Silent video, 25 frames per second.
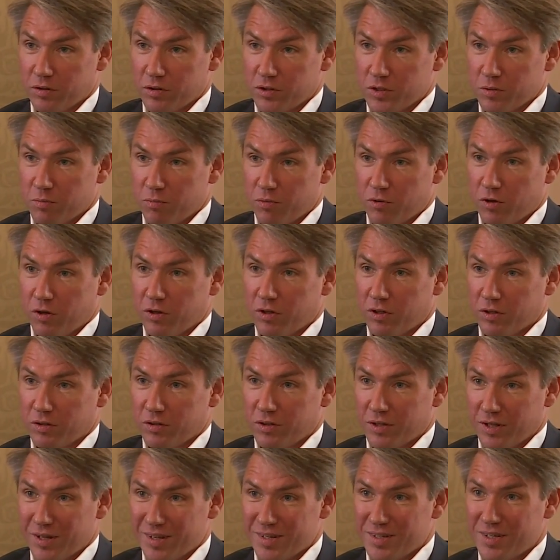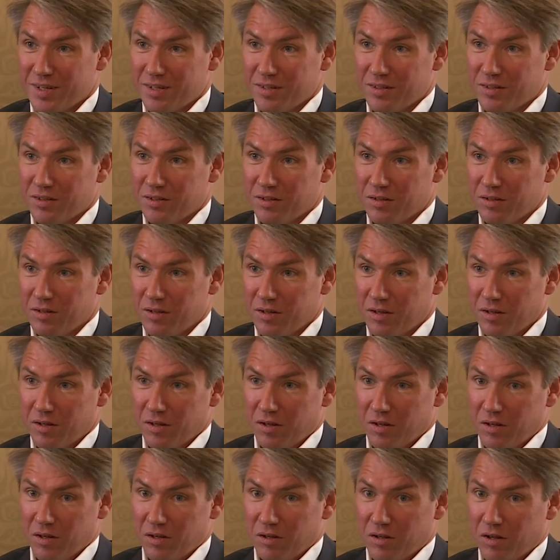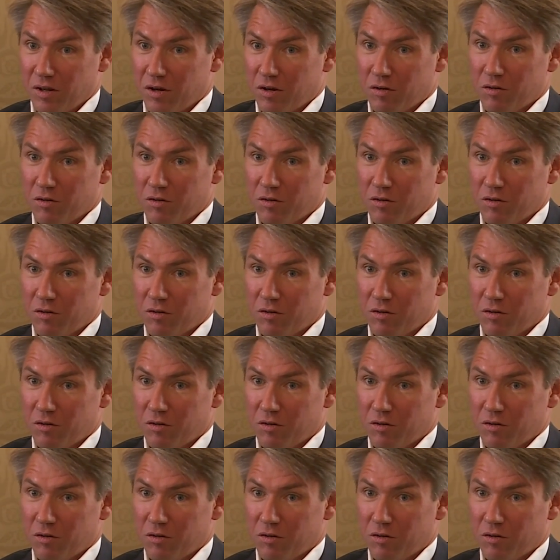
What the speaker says: It's a product intended not